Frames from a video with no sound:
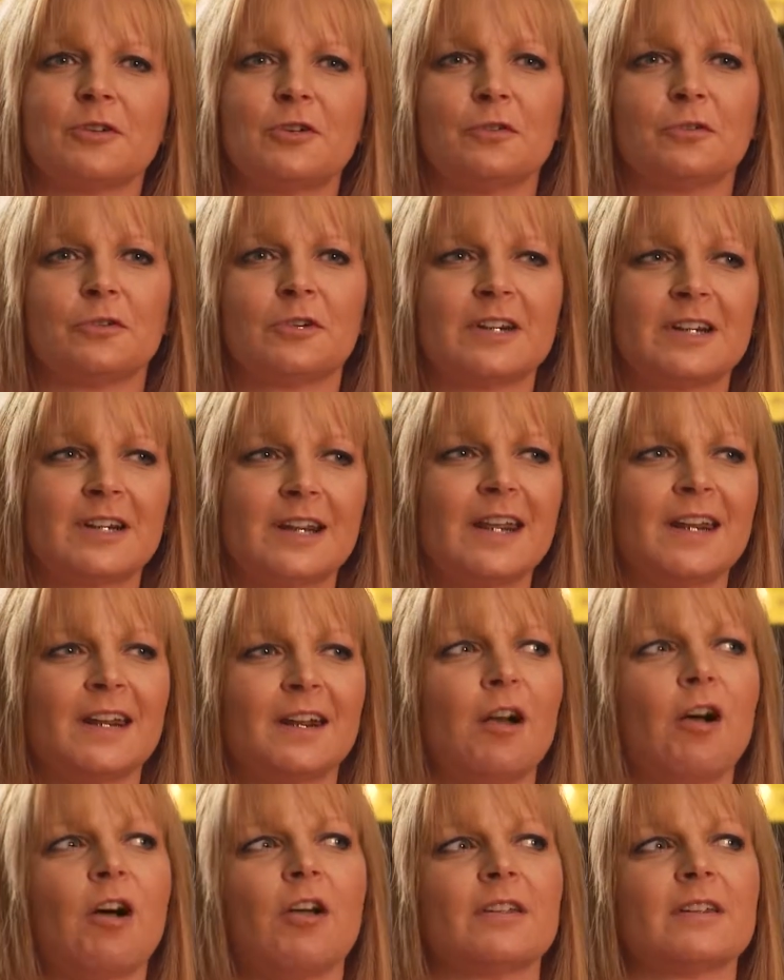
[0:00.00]
you're seeing
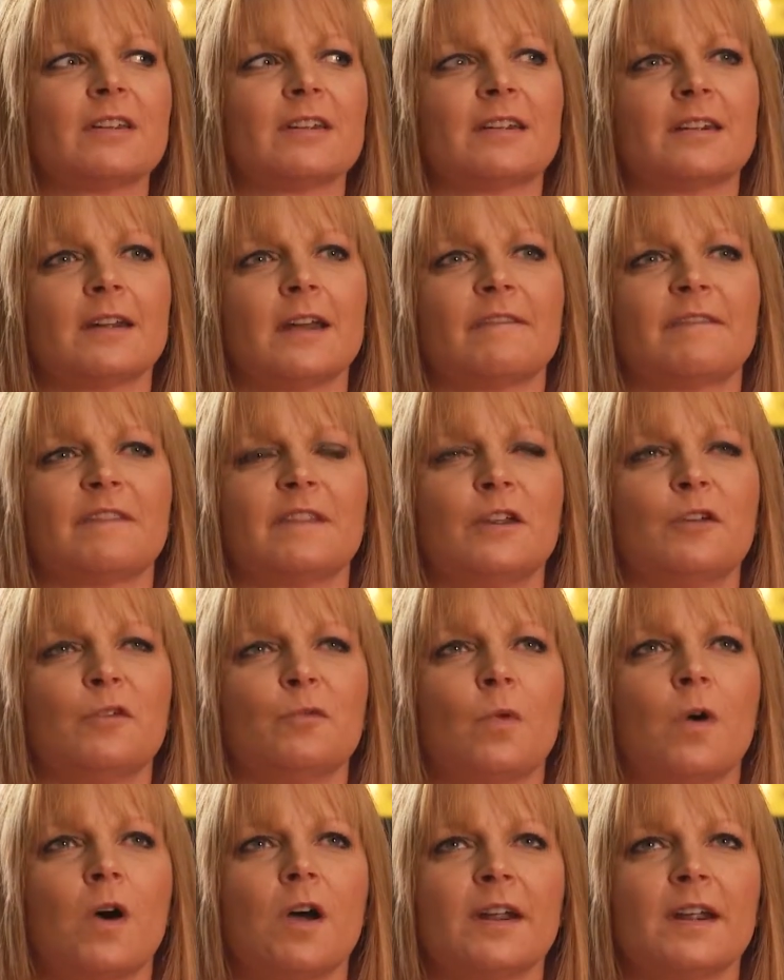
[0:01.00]
all this stuff that you
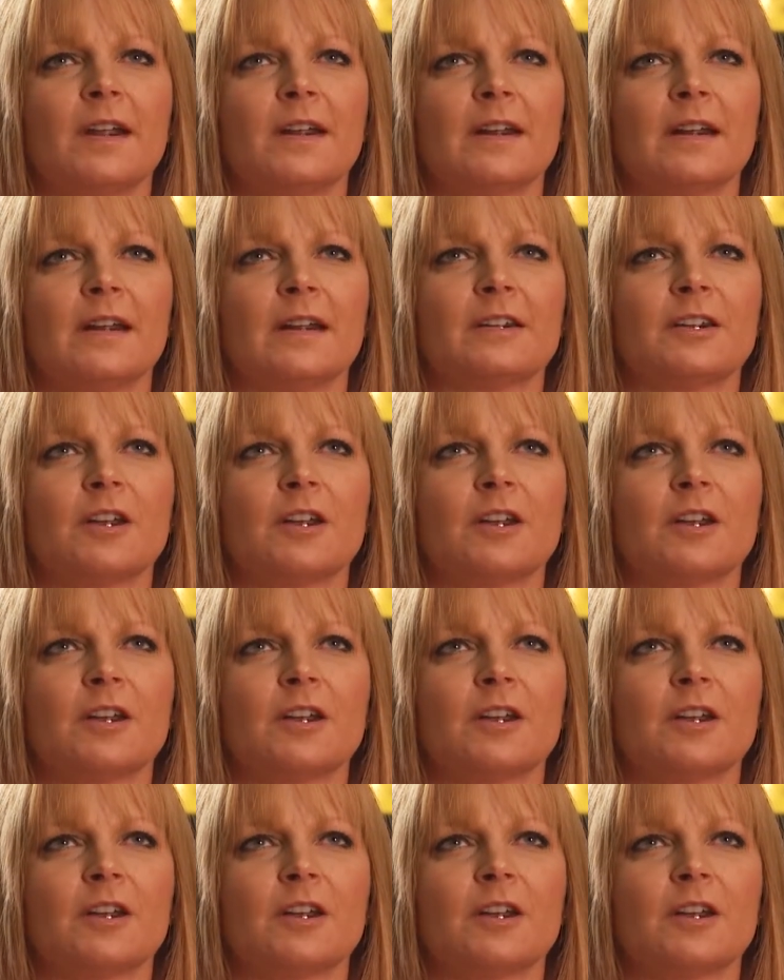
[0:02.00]
wanted, and